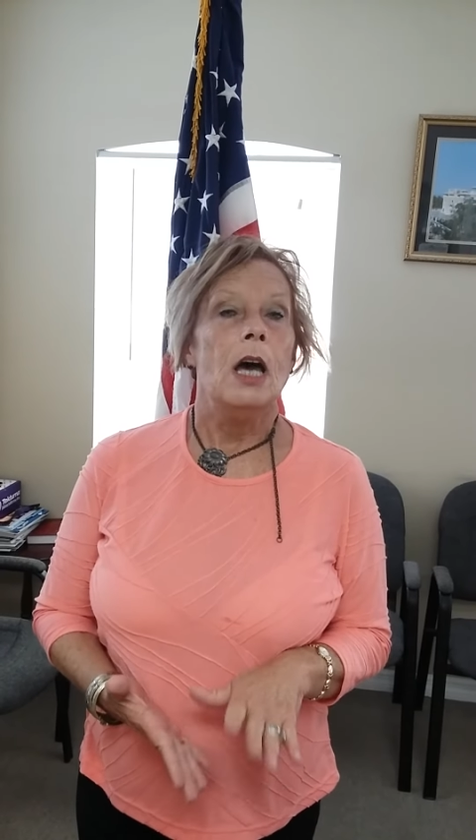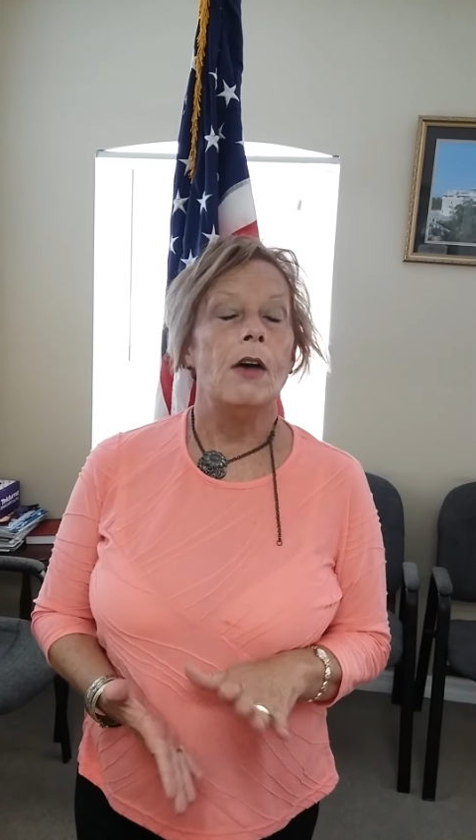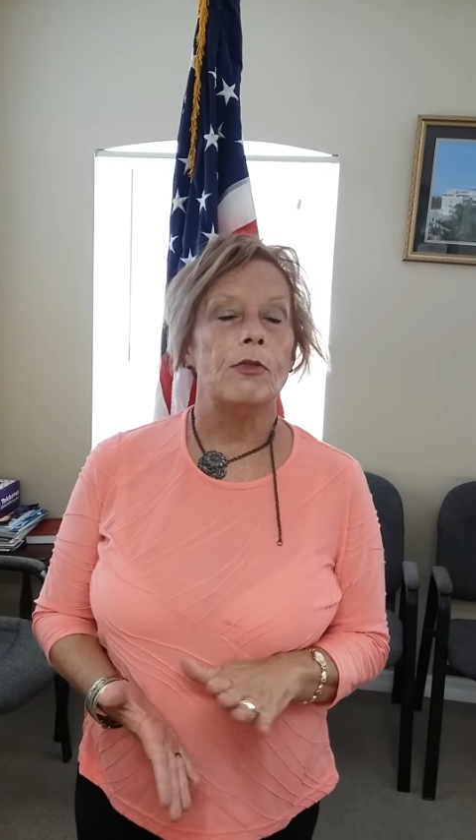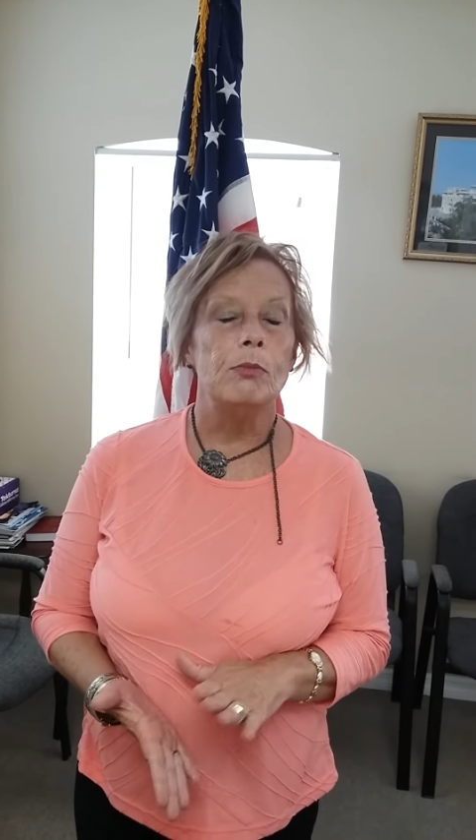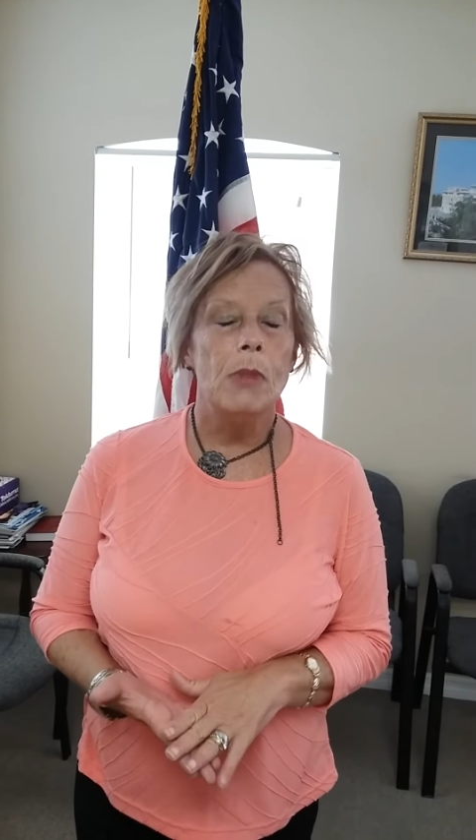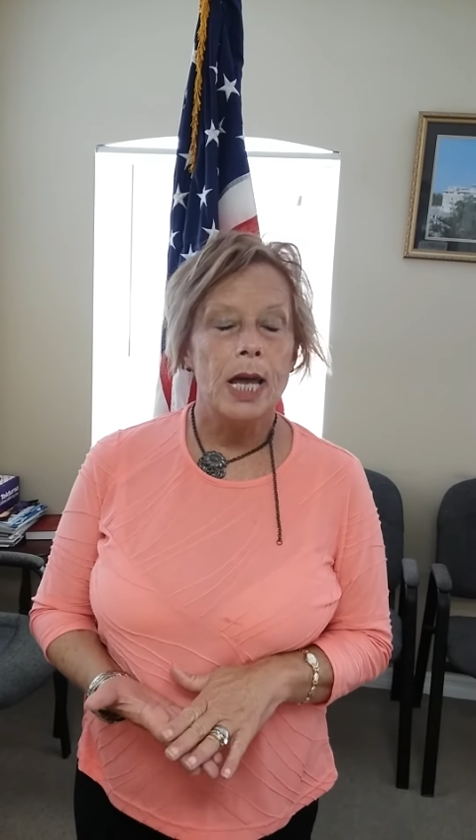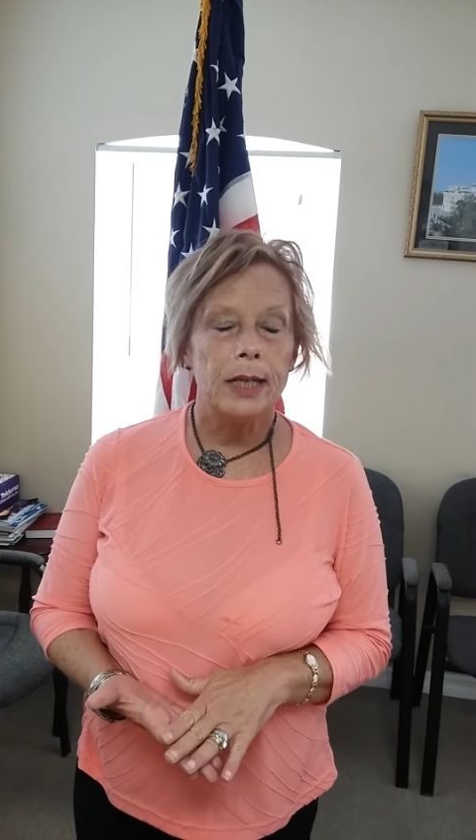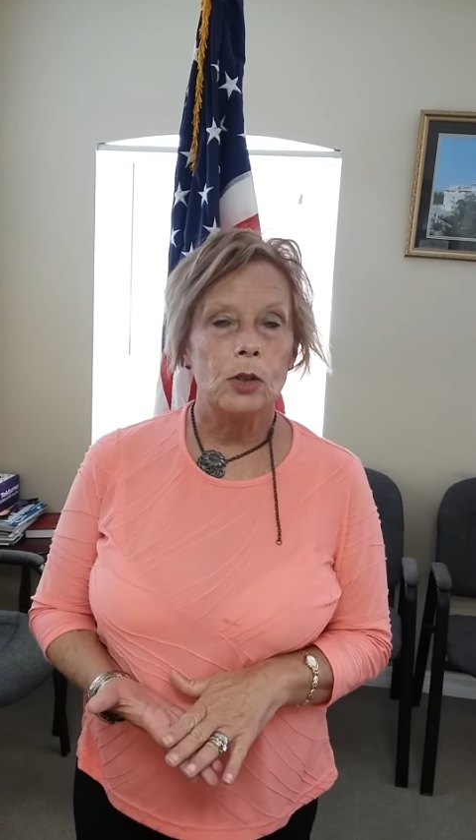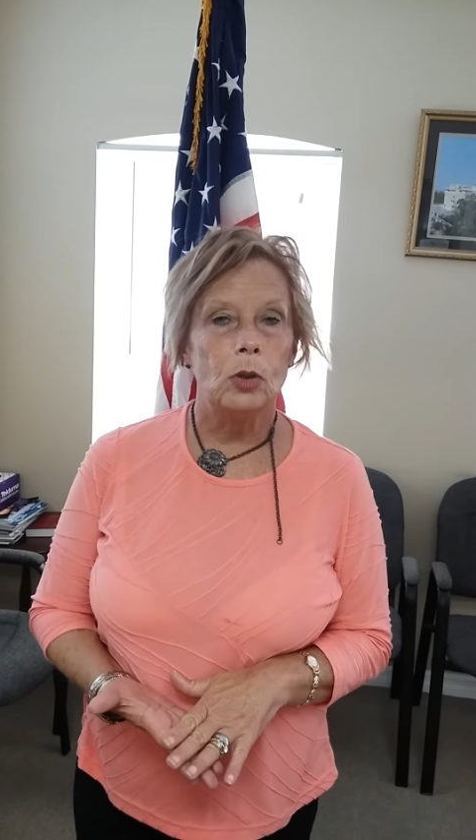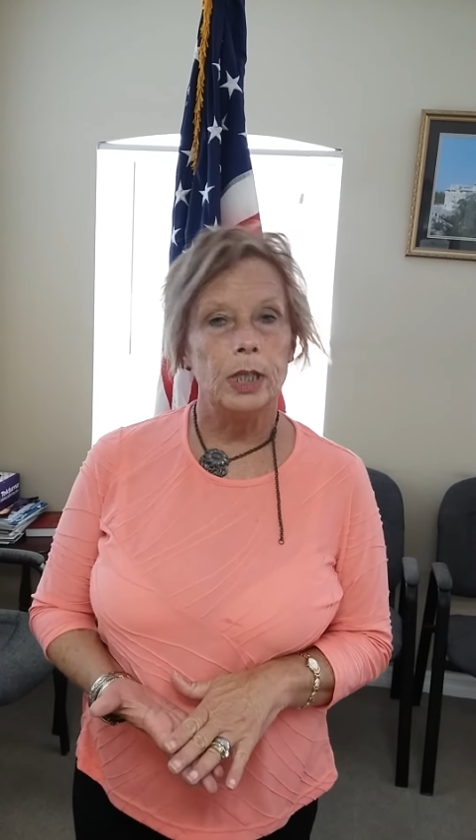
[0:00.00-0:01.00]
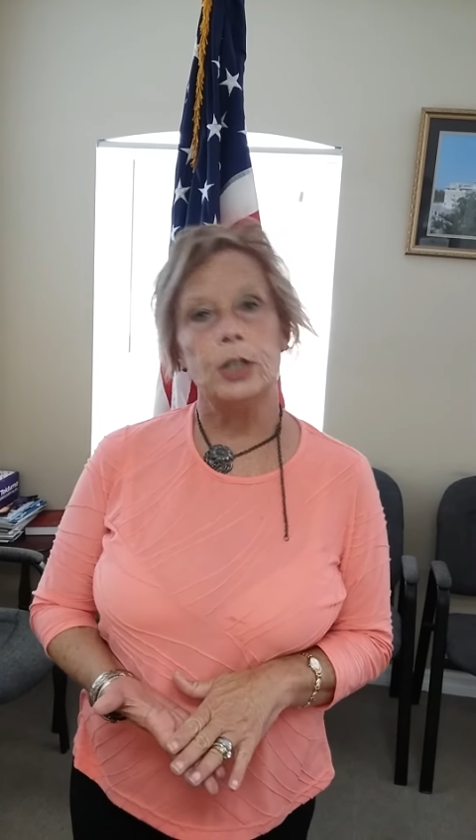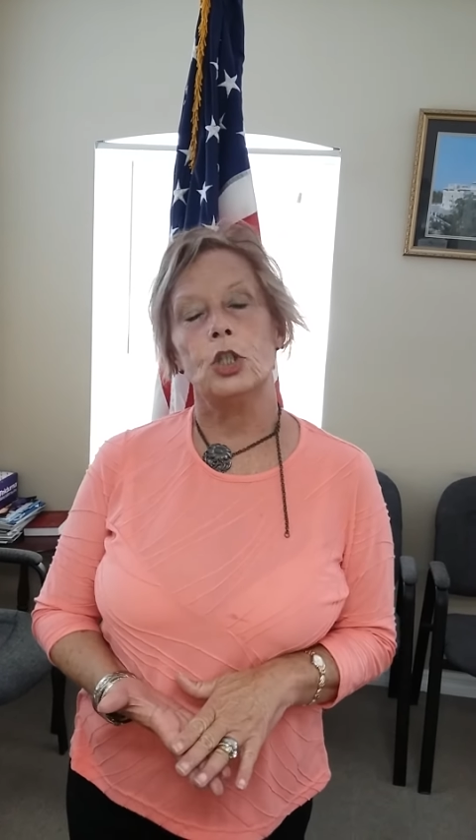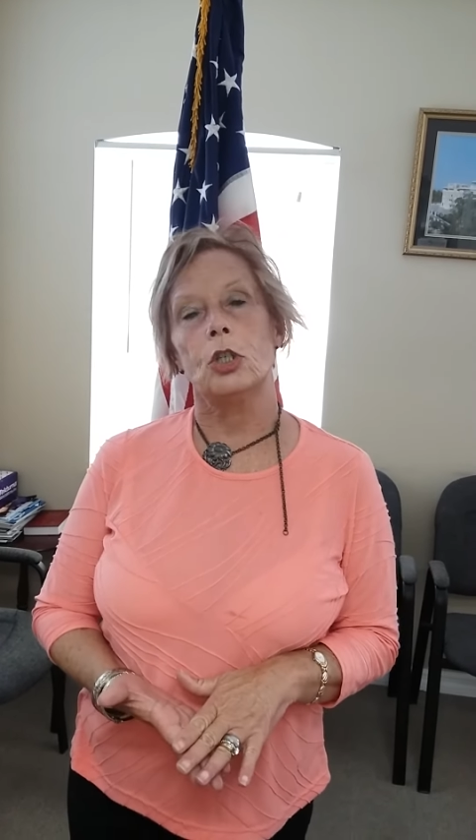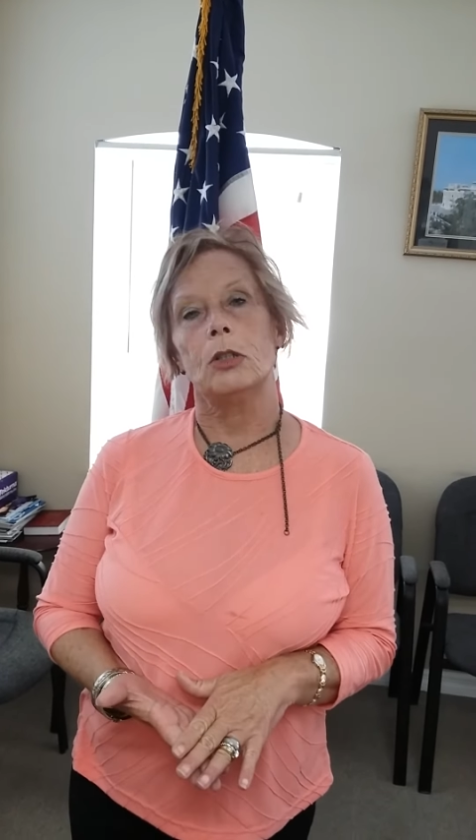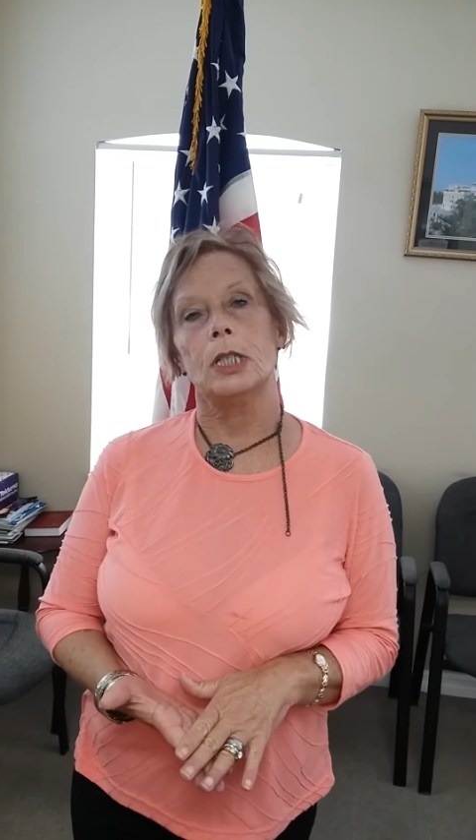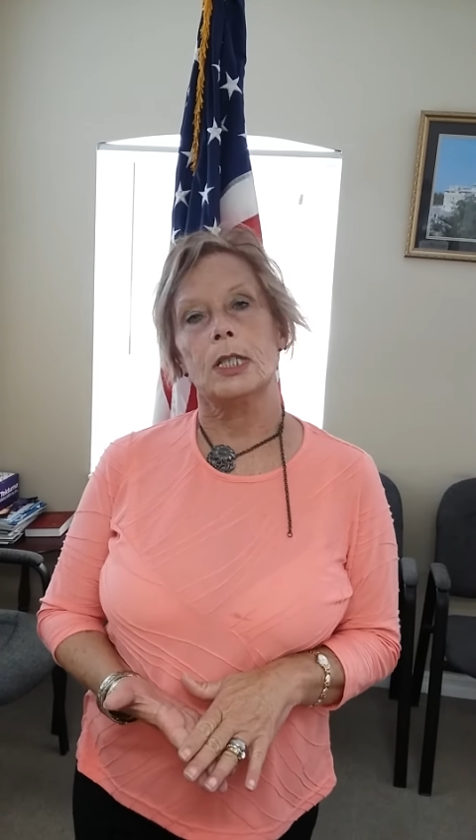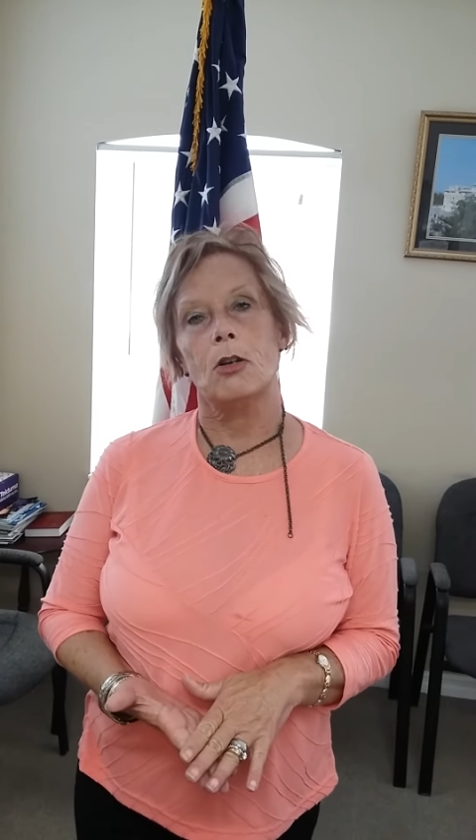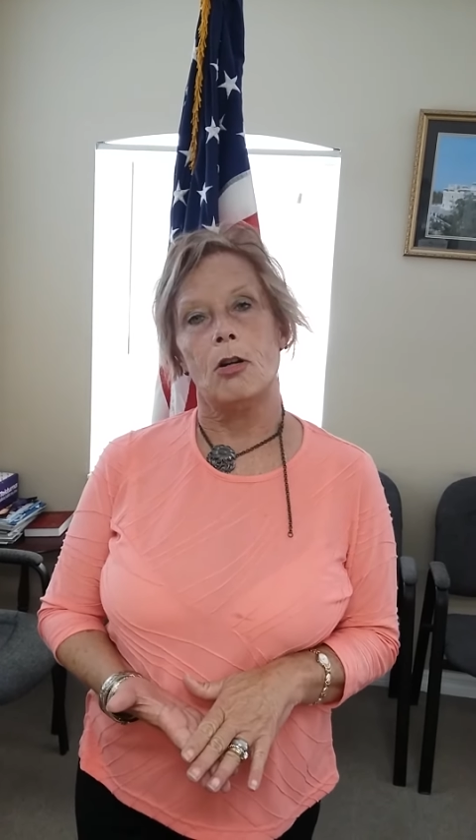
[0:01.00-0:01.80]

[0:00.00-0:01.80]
of medical insurance